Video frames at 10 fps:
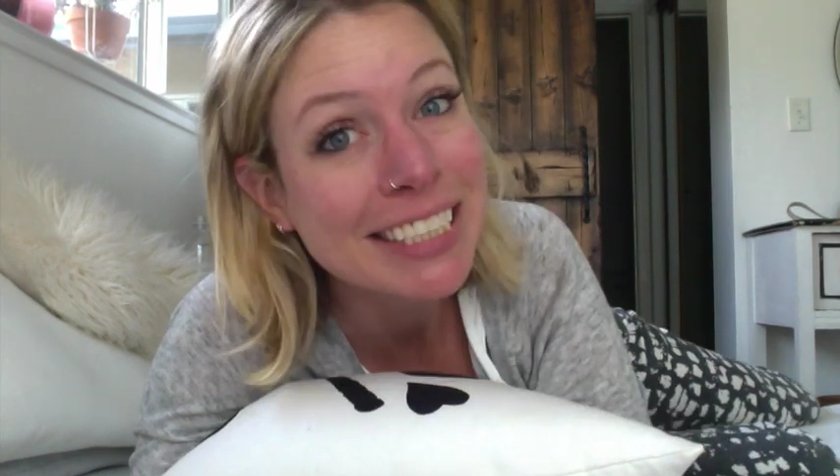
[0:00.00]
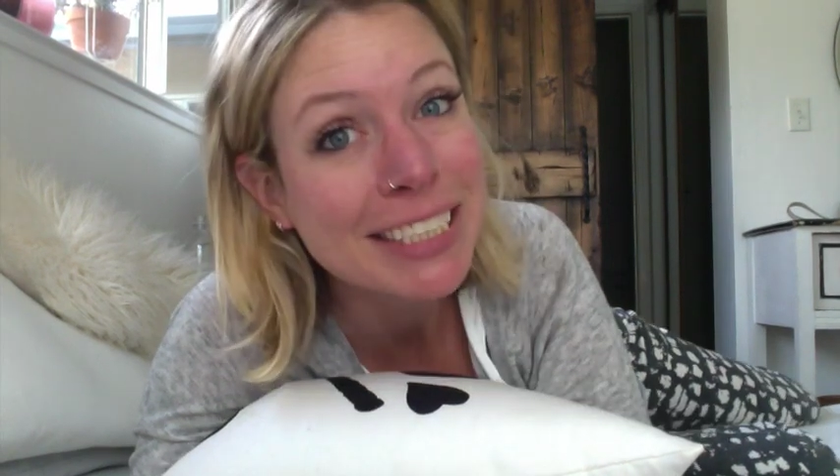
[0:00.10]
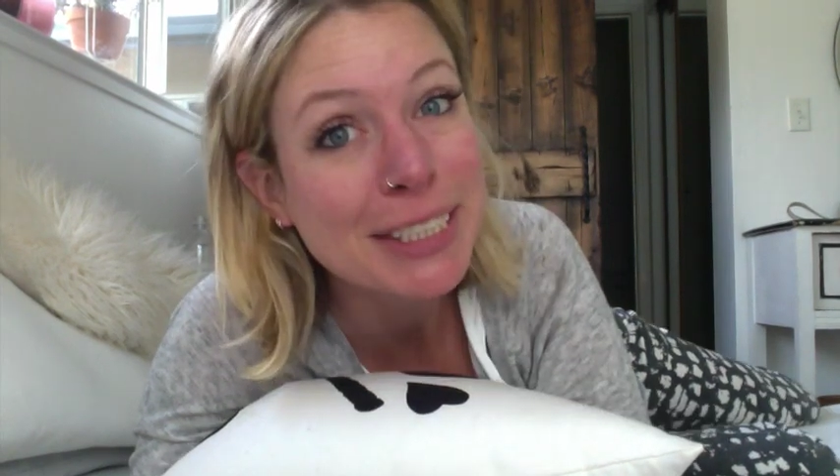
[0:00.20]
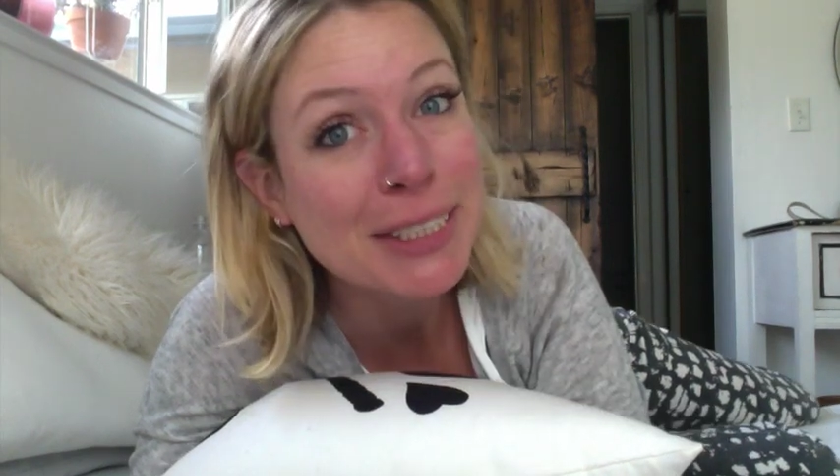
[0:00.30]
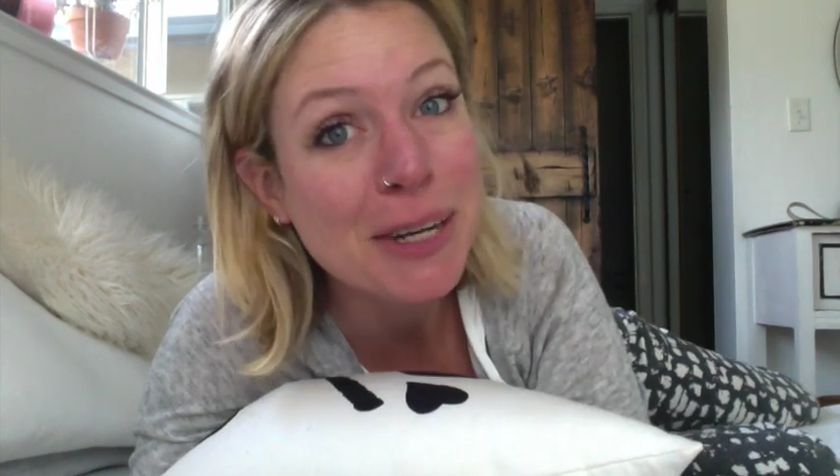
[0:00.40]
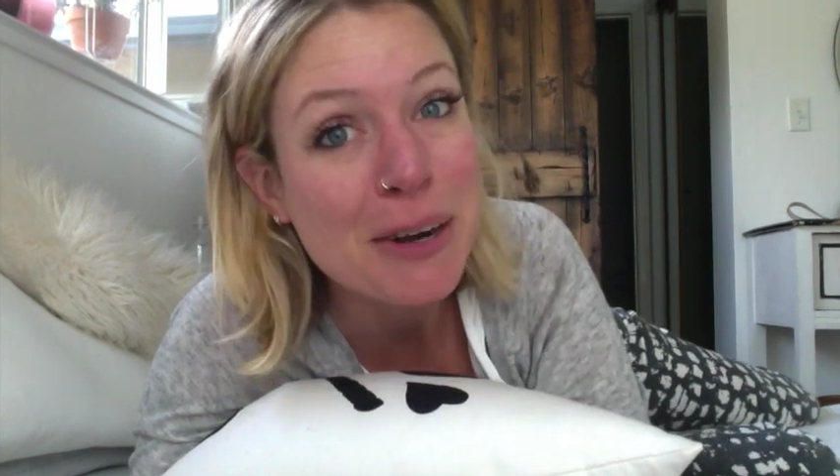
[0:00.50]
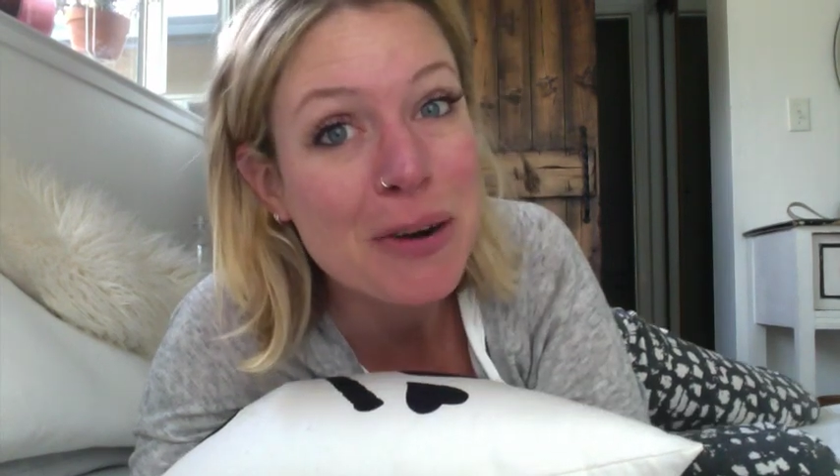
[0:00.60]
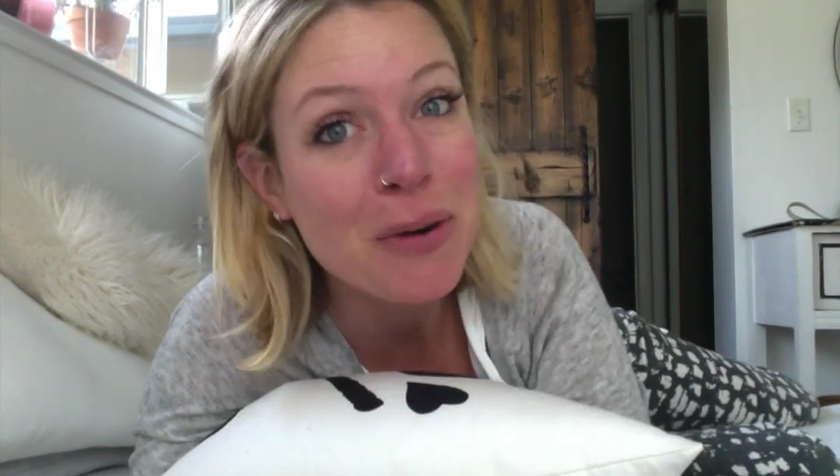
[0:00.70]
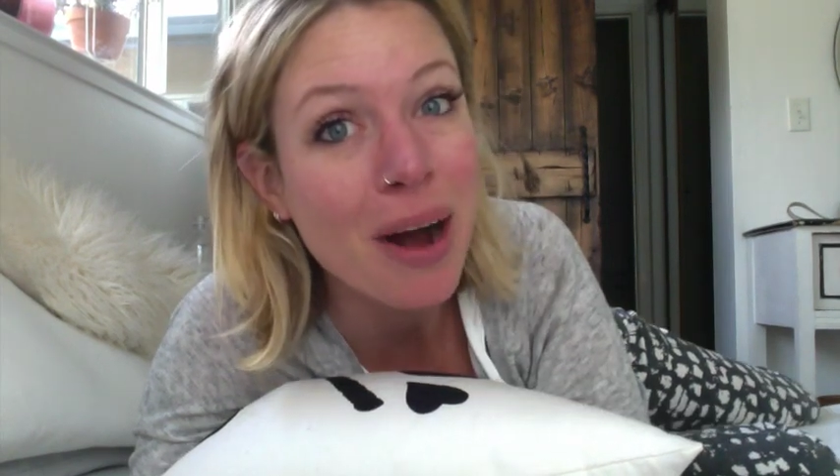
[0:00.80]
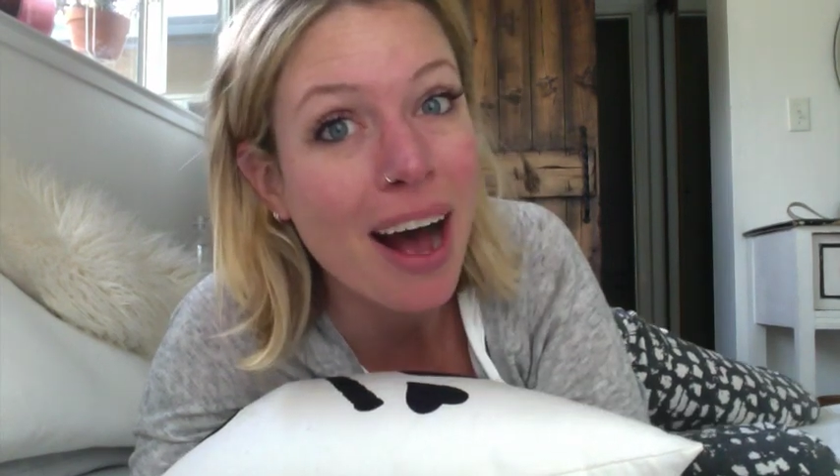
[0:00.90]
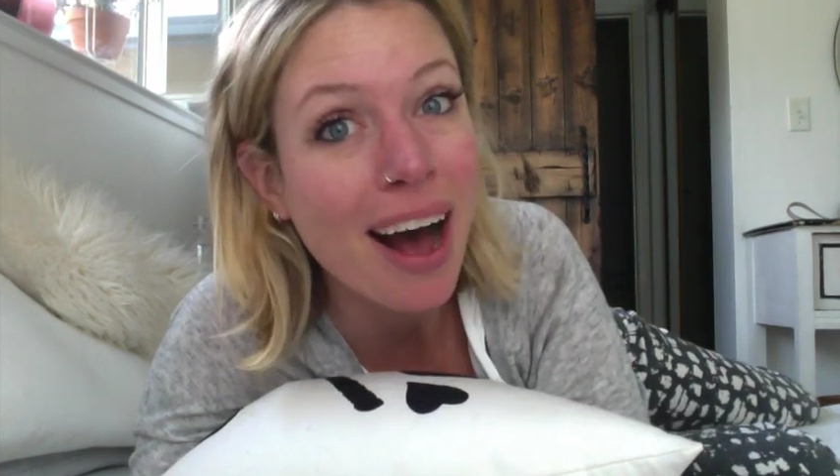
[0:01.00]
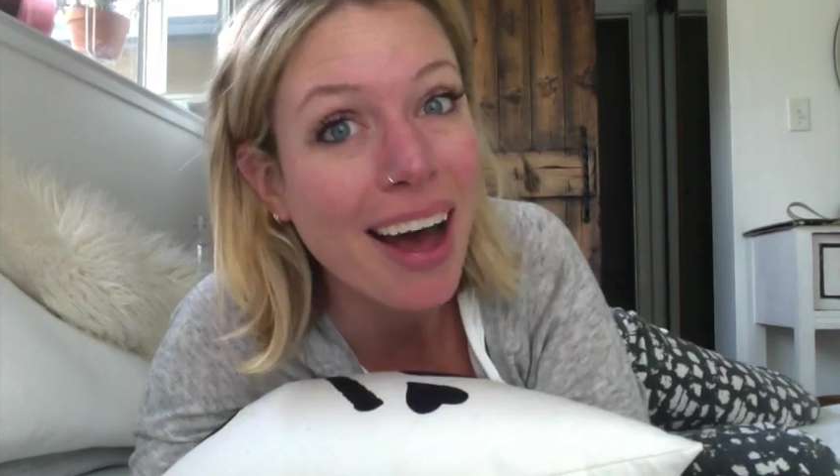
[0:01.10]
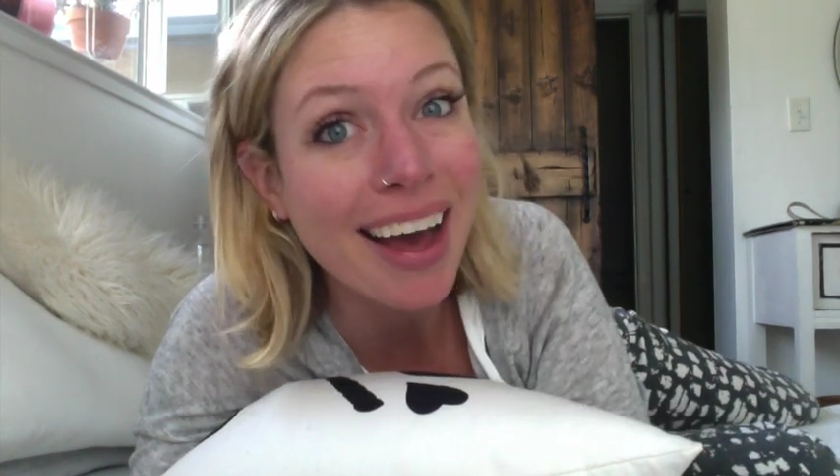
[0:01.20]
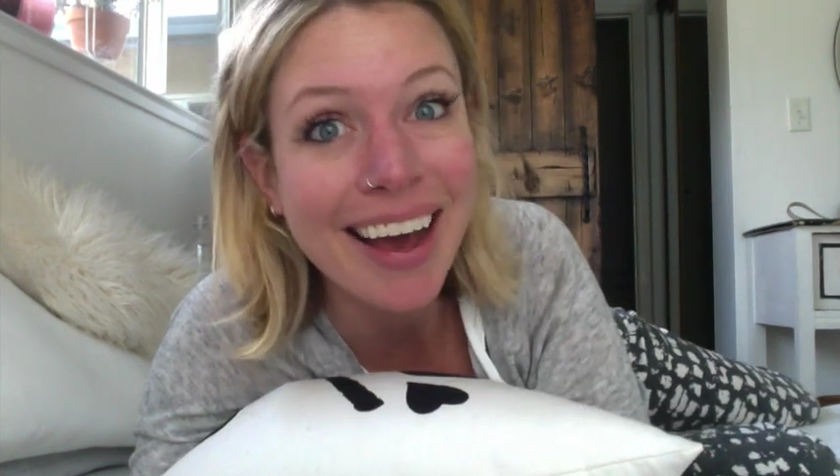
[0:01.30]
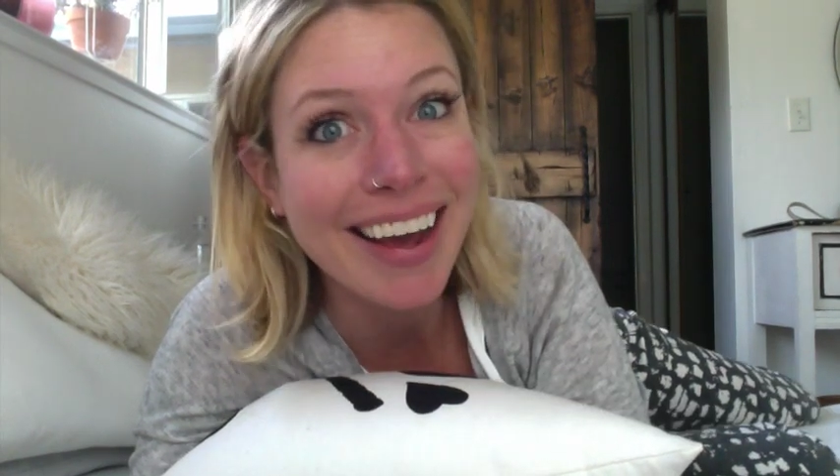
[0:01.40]
So
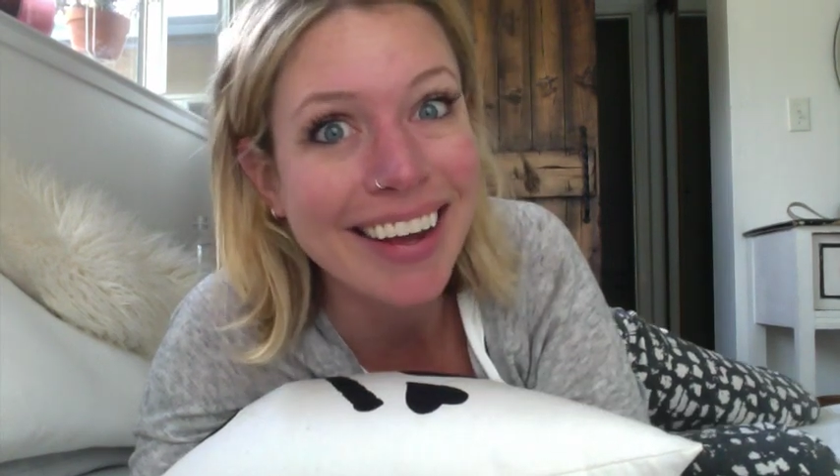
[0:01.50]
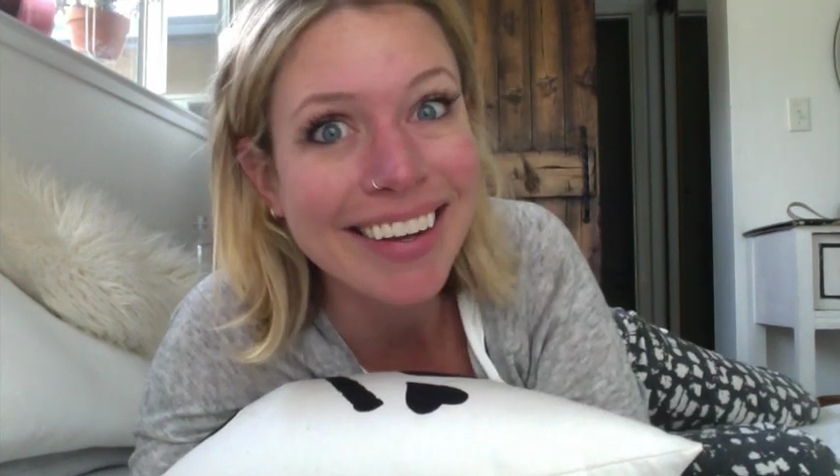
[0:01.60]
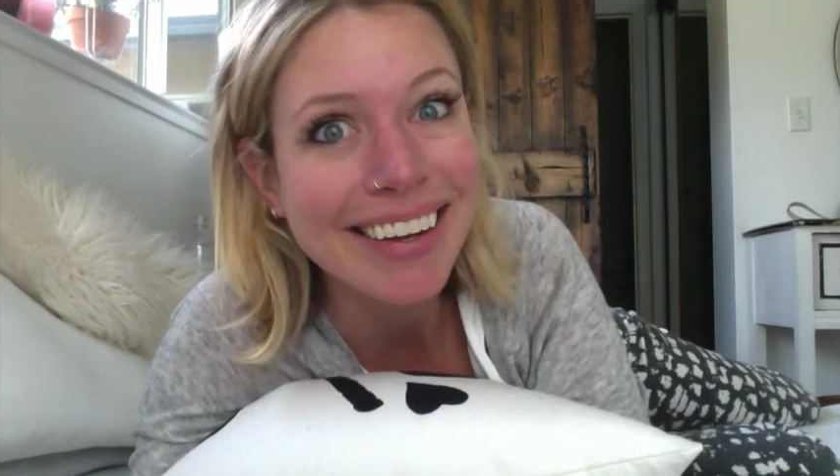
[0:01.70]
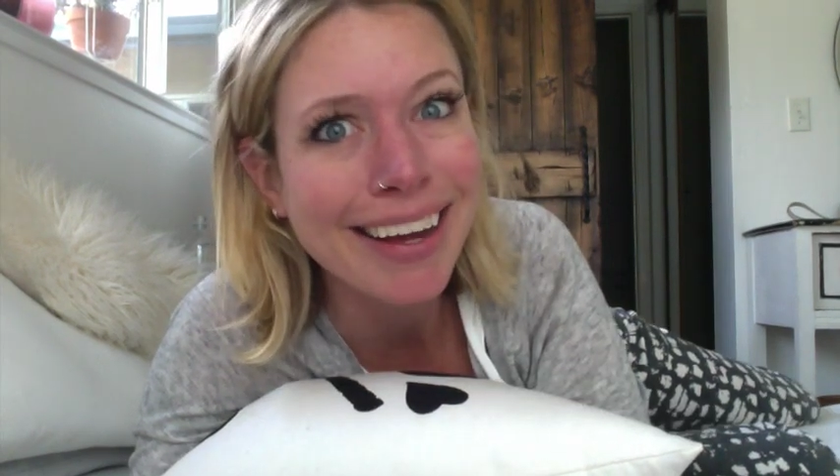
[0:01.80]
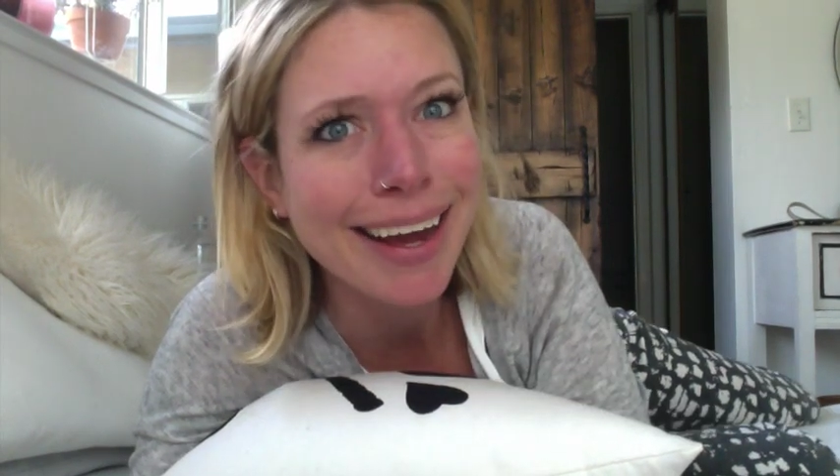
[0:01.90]
I